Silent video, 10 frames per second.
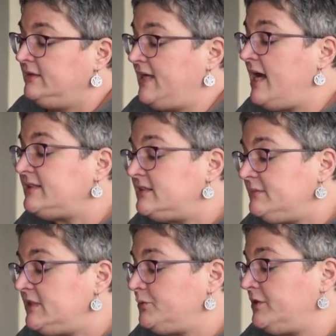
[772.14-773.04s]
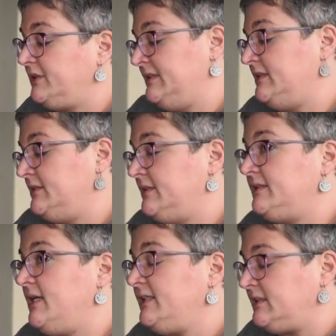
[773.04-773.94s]
Dersimis were considered
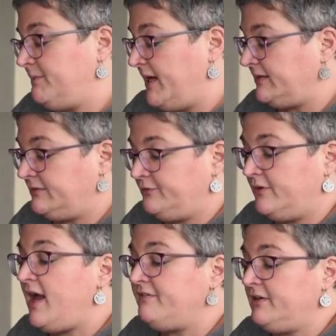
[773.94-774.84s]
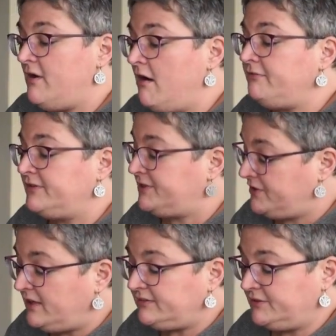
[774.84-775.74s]
suspect for having offered
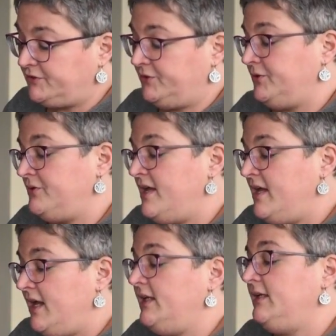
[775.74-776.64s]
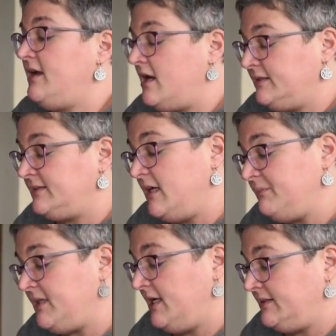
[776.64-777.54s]
shelter to, and in
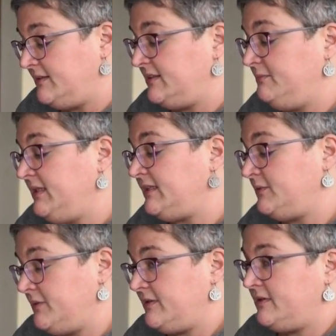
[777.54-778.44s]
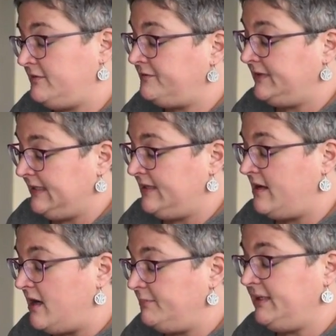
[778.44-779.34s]
some cases mixed with, the
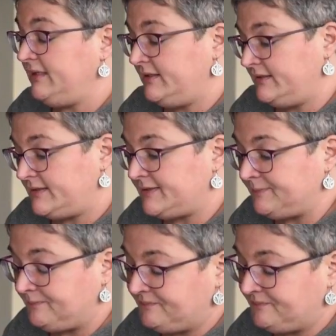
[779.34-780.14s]
fleeing Armenians.